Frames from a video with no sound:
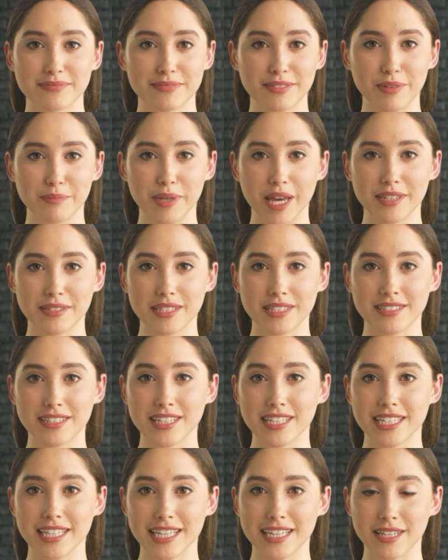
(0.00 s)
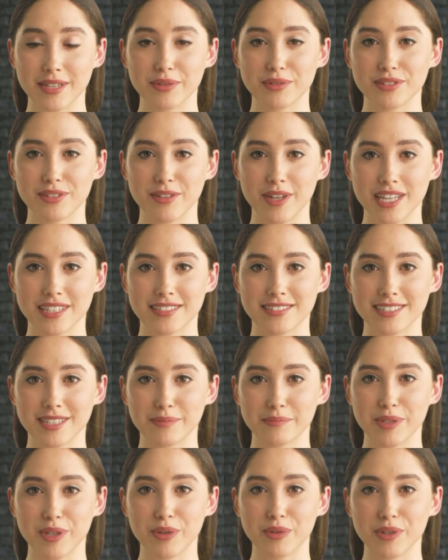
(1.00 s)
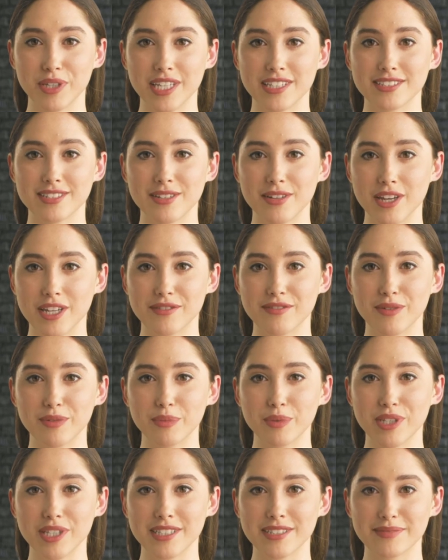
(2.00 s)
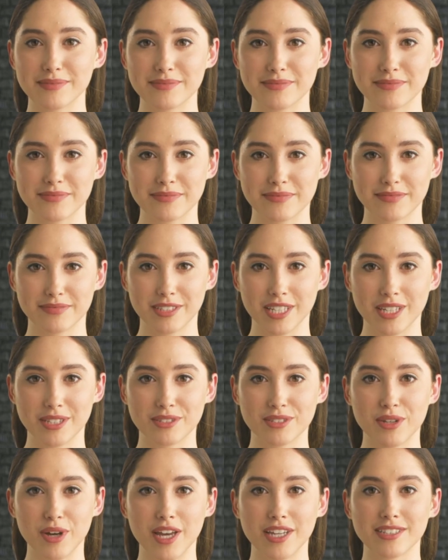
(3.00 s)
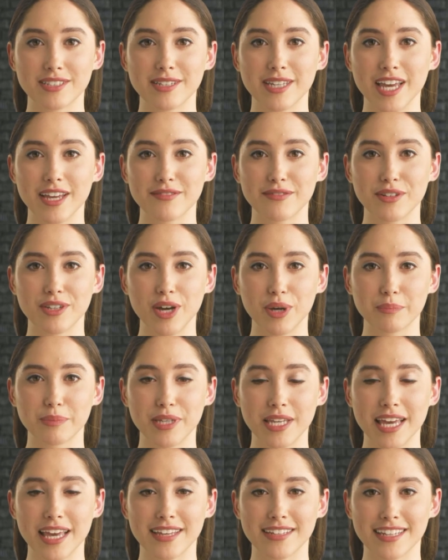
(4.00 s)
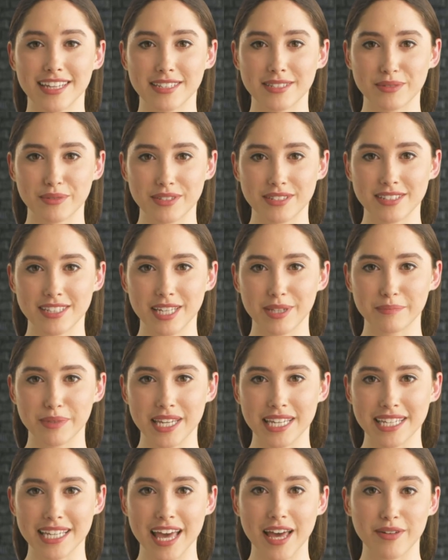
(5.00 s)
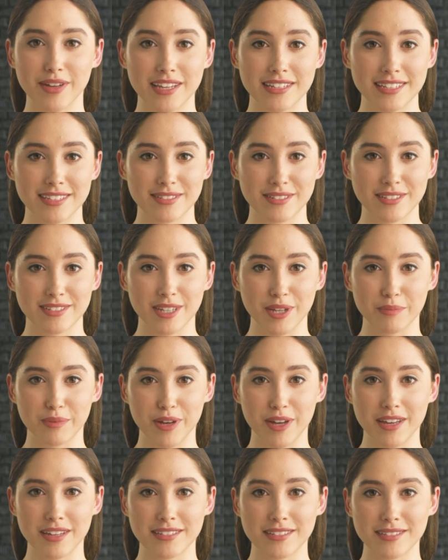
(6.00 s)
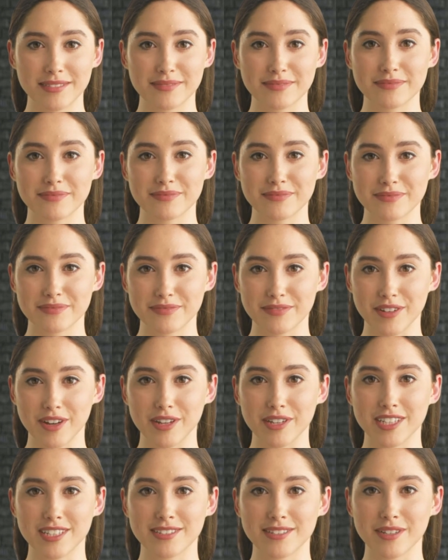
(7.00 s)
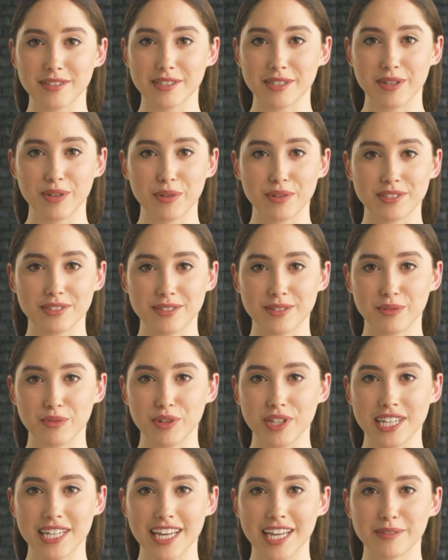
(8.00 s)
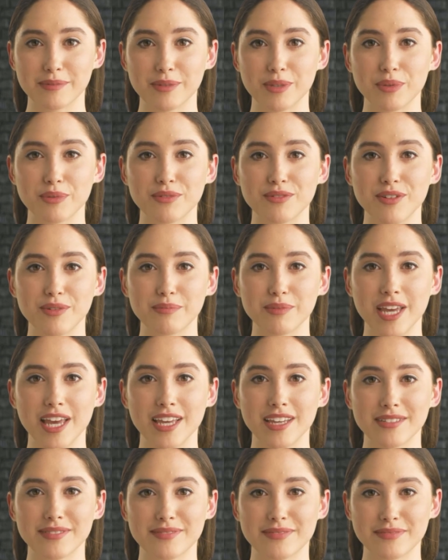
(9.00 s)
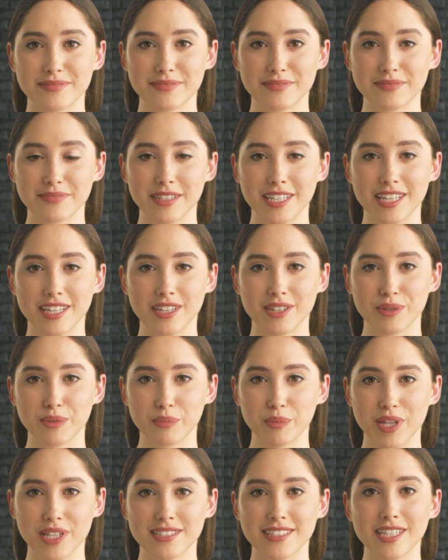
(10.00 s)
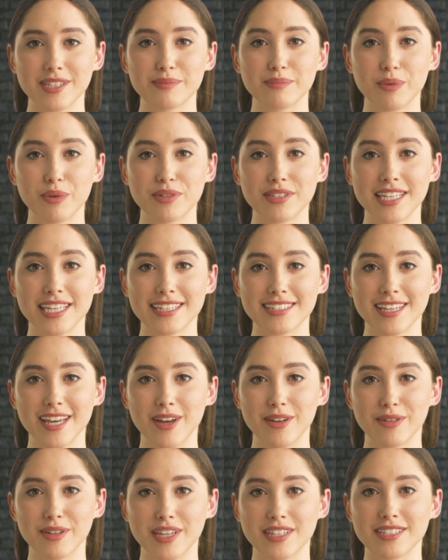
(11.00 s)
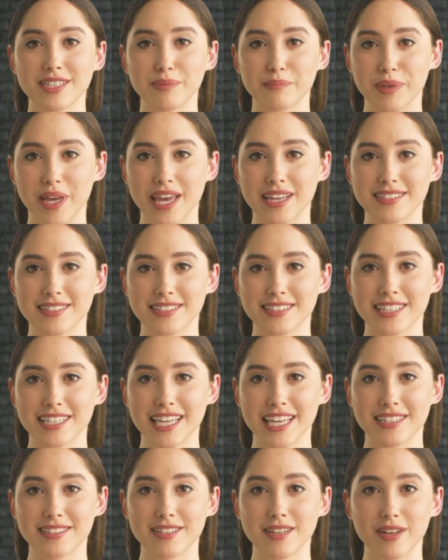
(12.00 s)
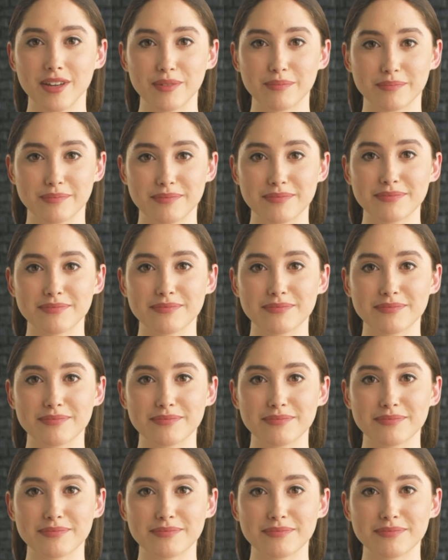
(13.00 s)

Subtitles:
Remember to keep your script simple and straightforward. Don't try to overcomplicate things with too many characters or subplots. Focus on the core story and build from there. You can always add more detail and complexity later on.